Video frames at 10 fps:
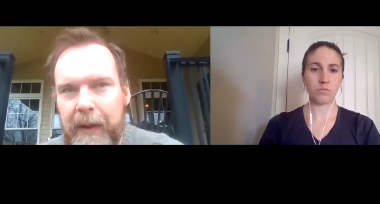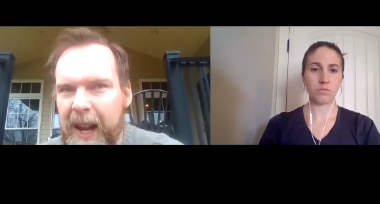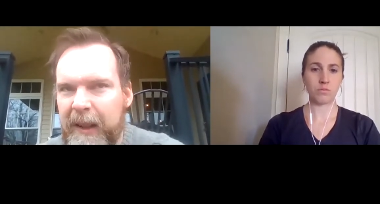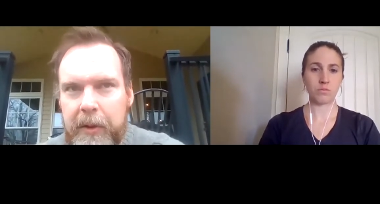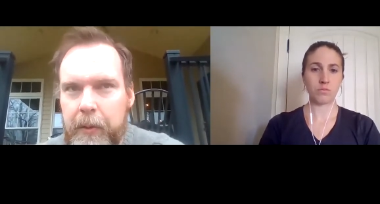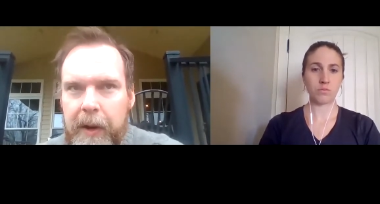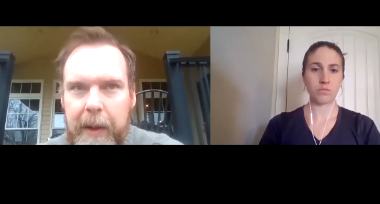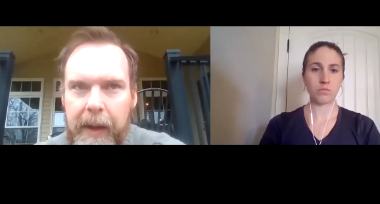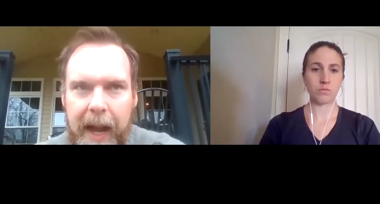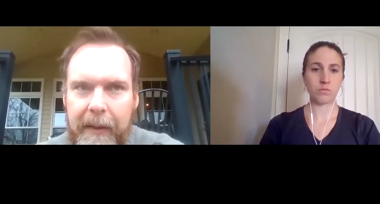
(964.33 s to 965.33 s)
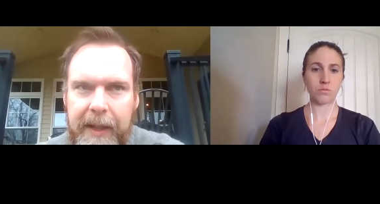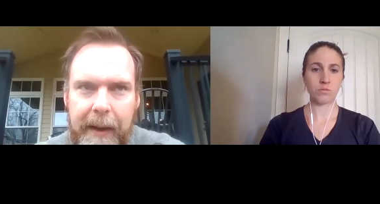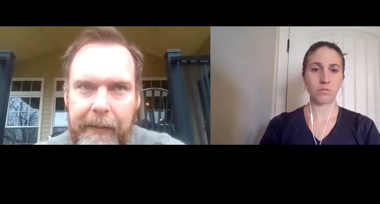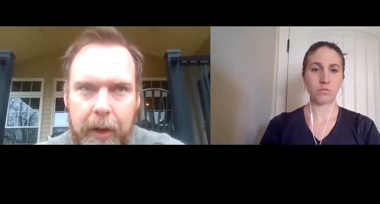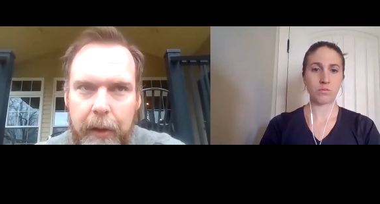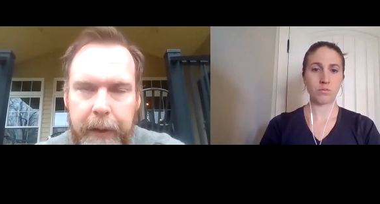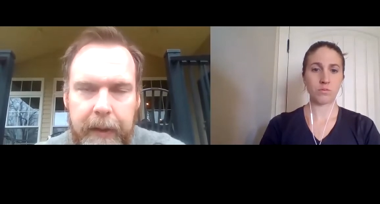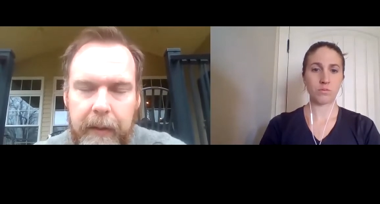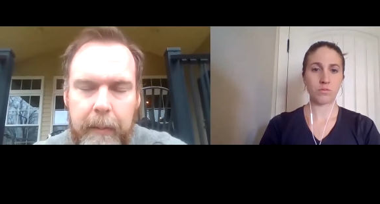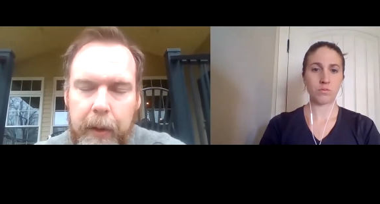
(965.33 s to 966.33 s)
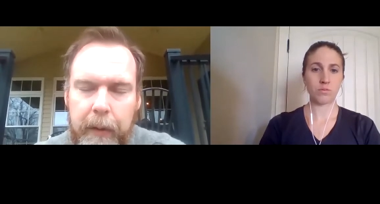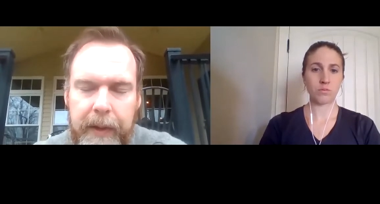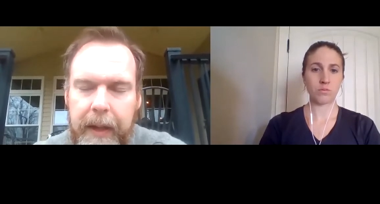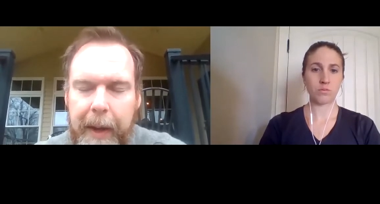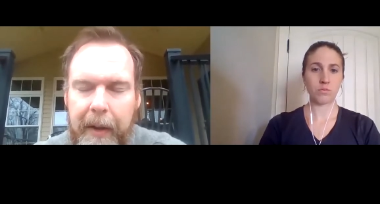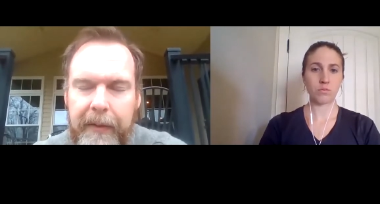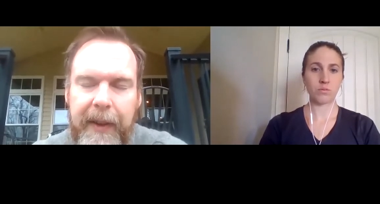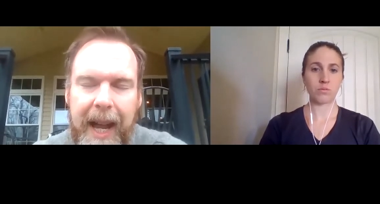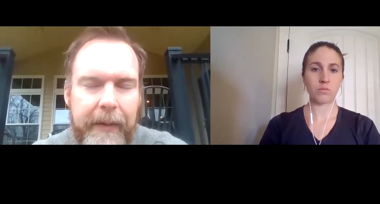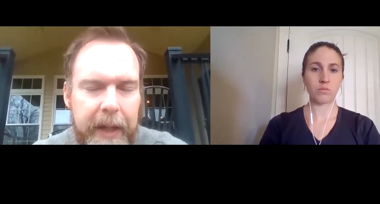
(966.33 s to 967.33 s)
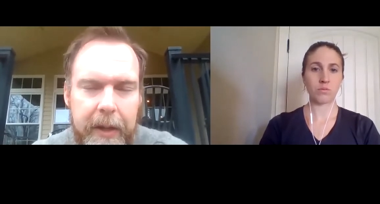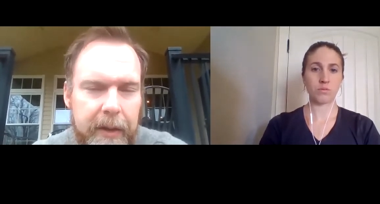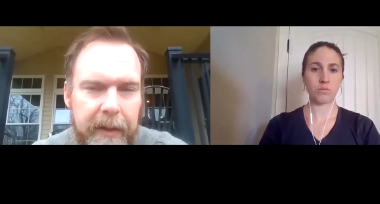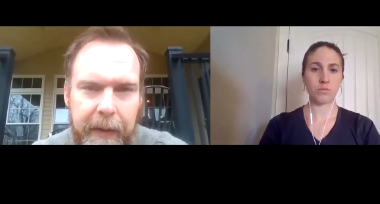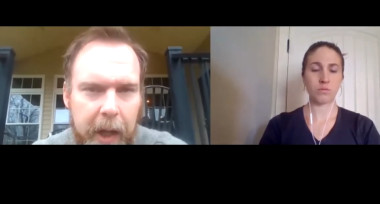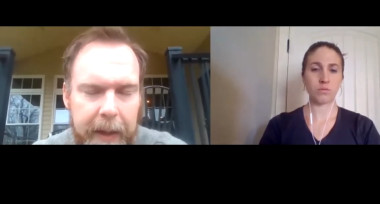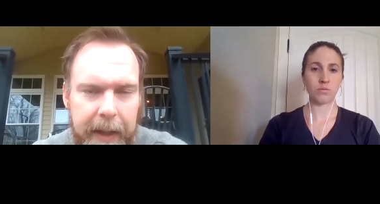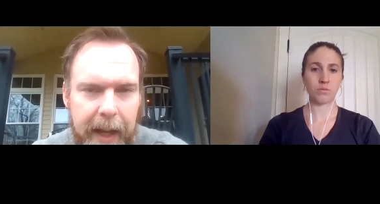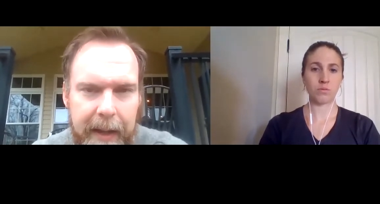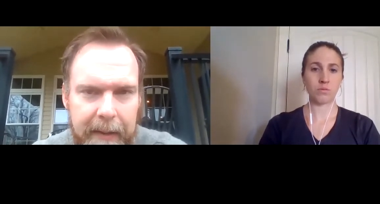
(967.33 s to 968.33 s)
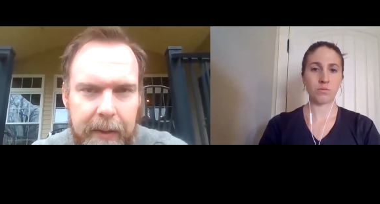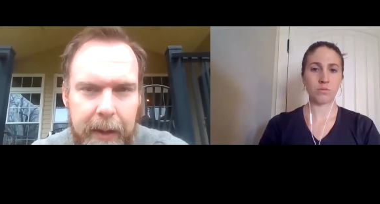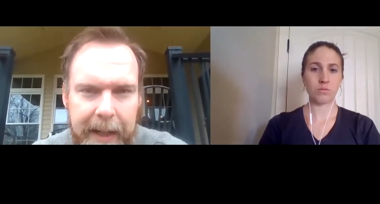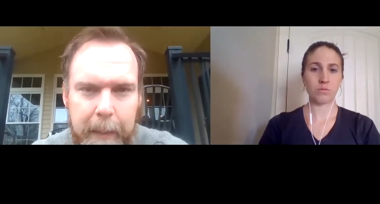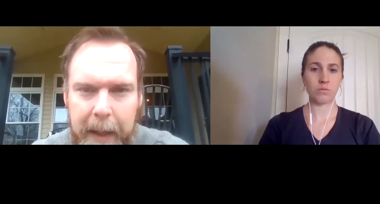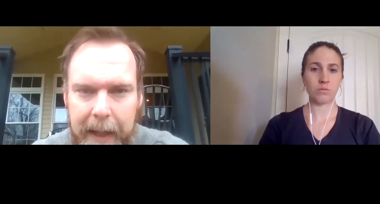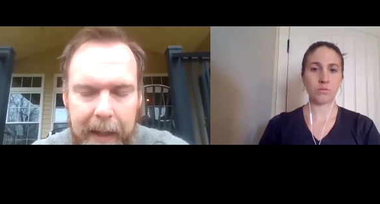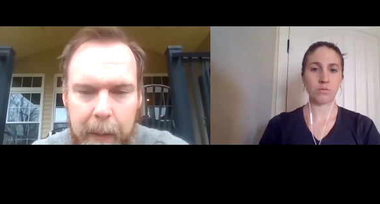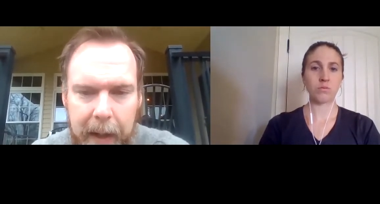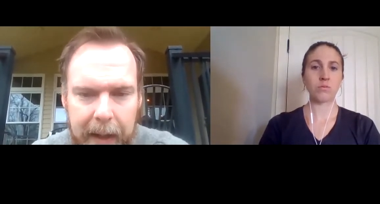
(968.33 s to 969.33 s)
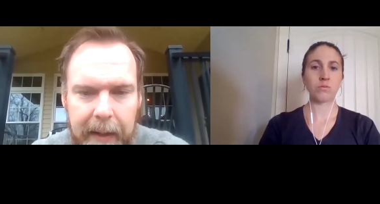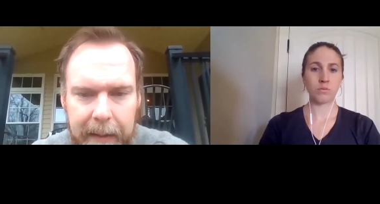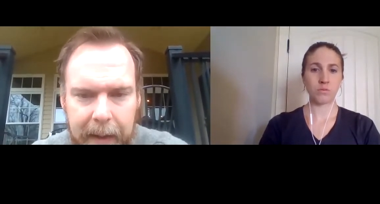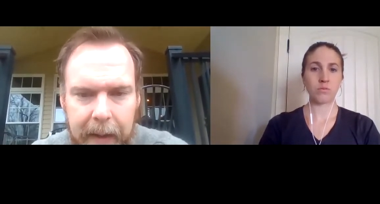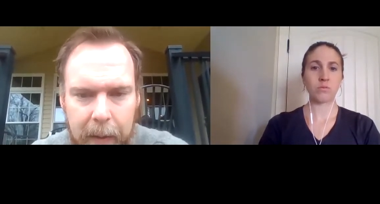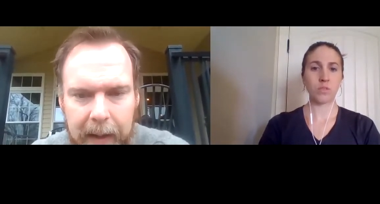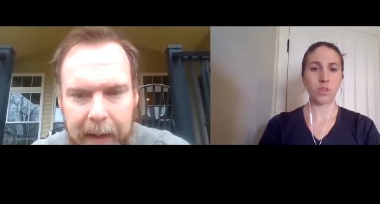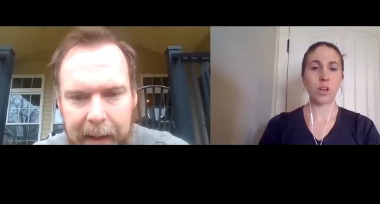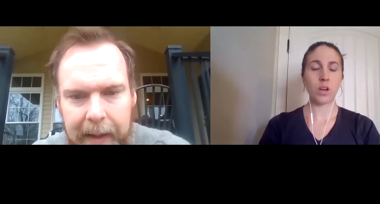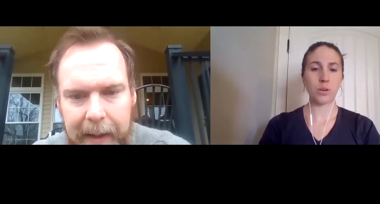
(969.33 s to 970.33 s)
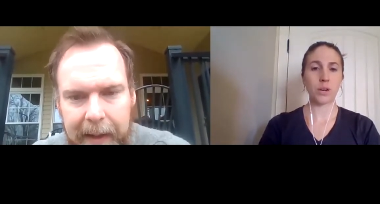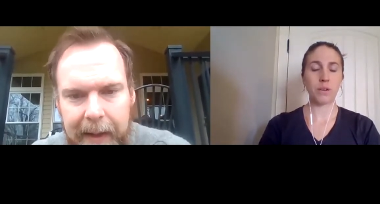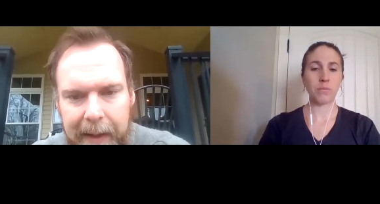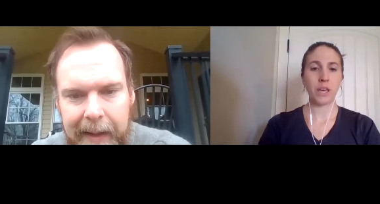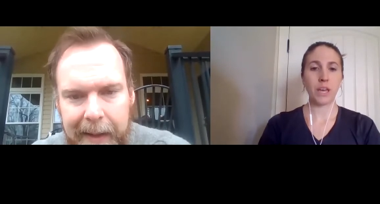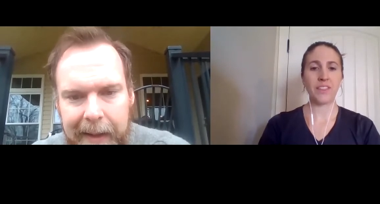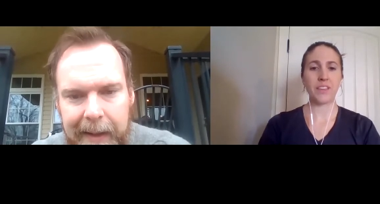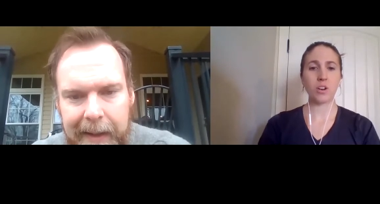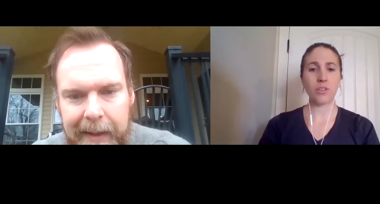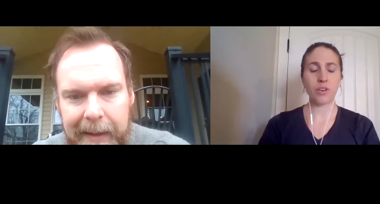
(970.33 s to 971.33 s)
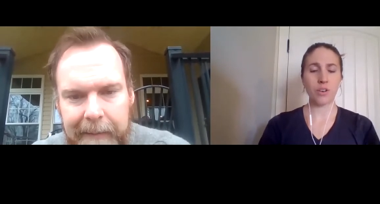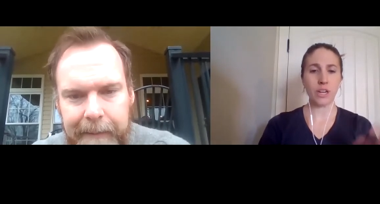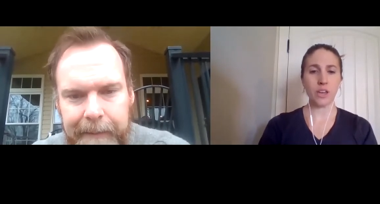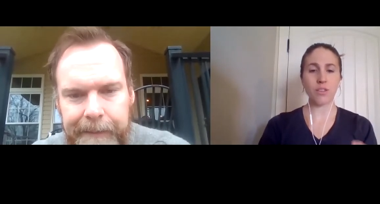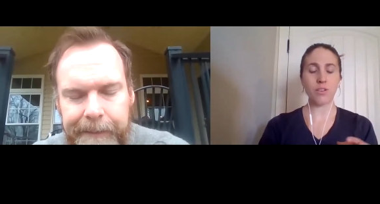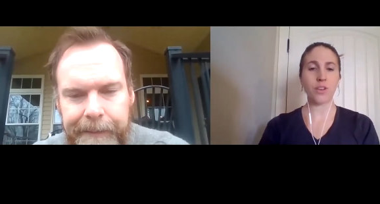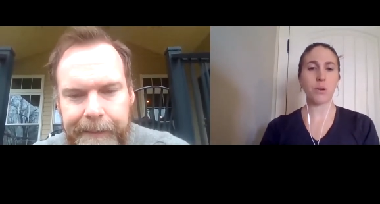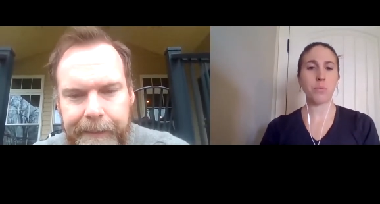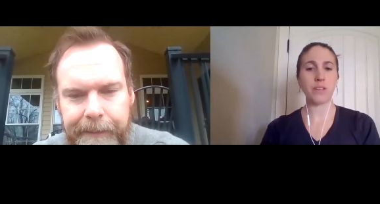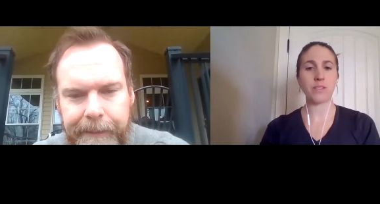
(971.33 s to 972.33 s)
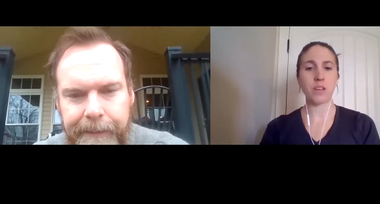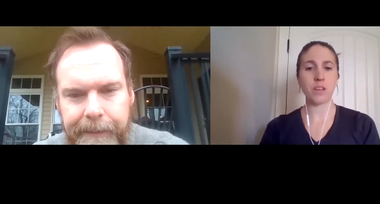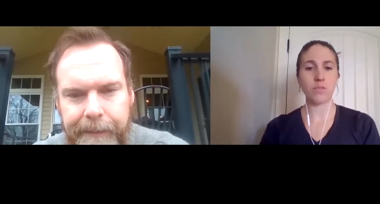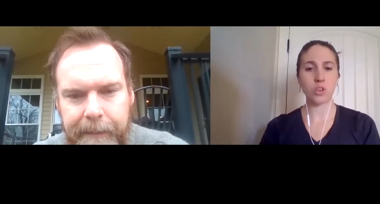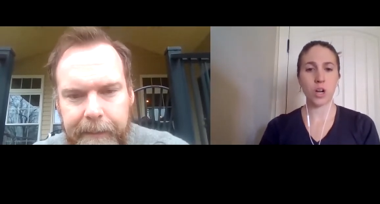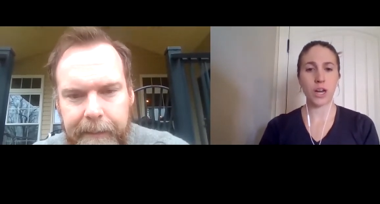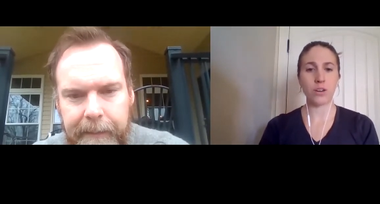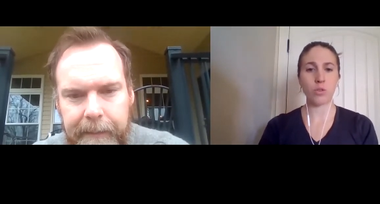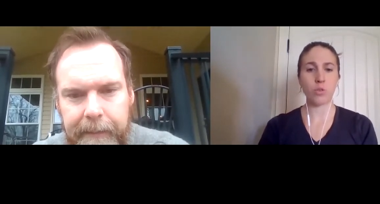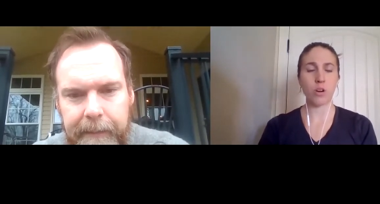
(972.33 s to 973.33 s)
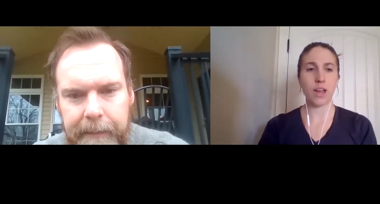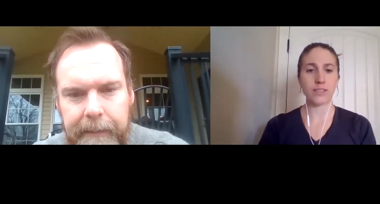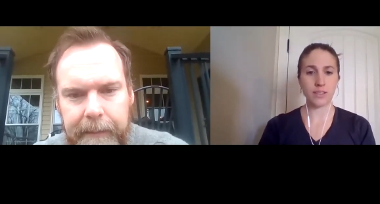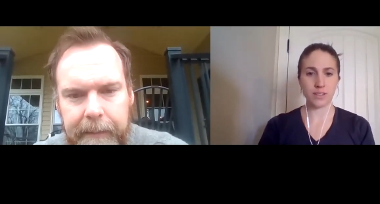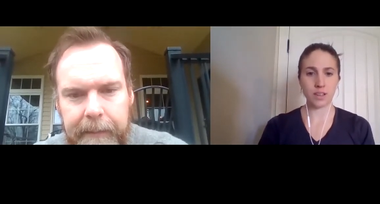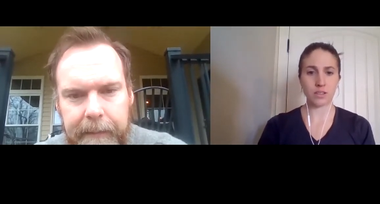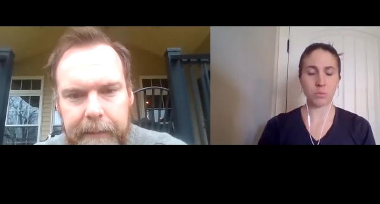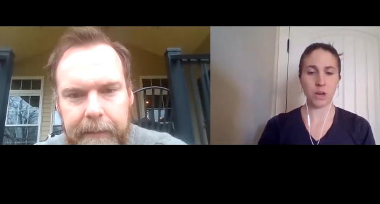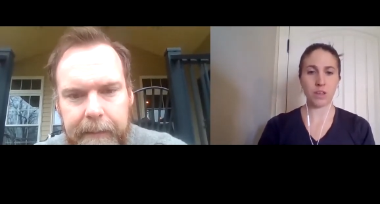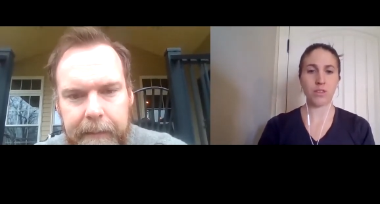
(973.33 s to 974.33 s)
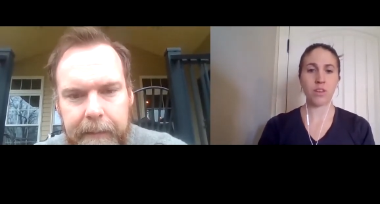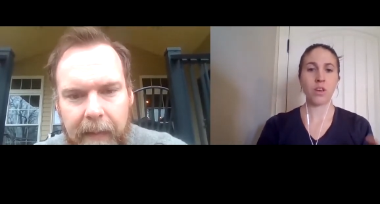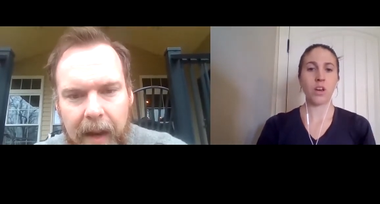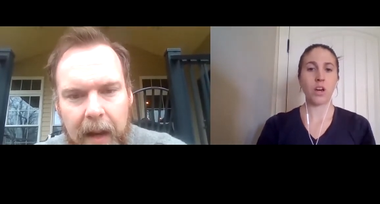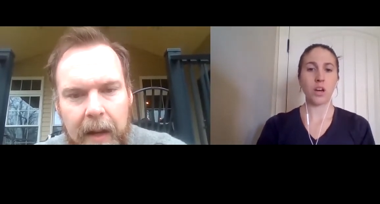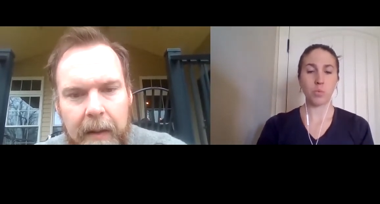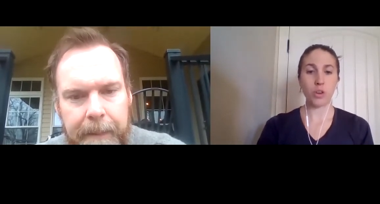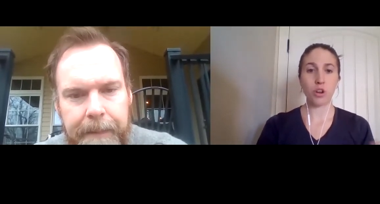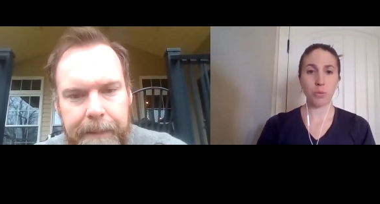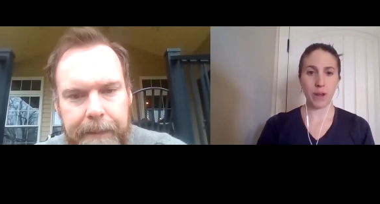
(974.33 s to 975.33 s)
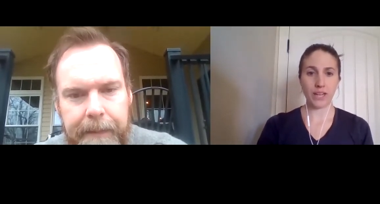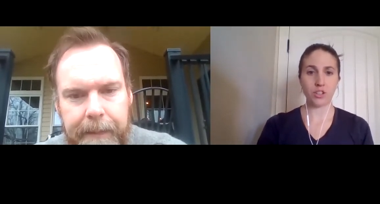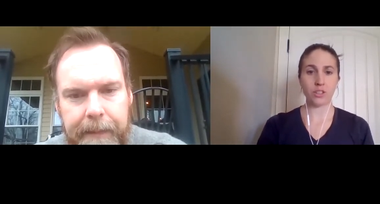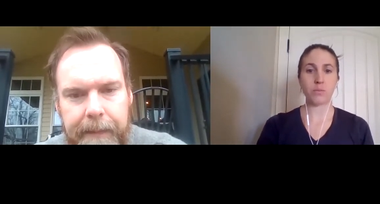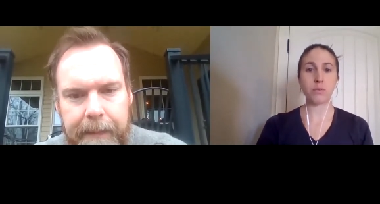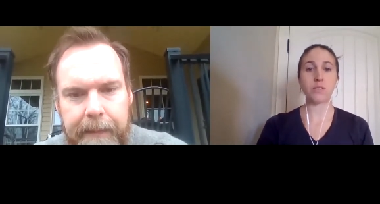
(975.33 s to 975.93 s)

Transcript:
Speaker 1: vast majority will have to have their ovaries removed in about five years following that hysterectomy anyway so
Speaker 2: oh, okay and then are there any other therapies that you've tried or had success with um, with your patients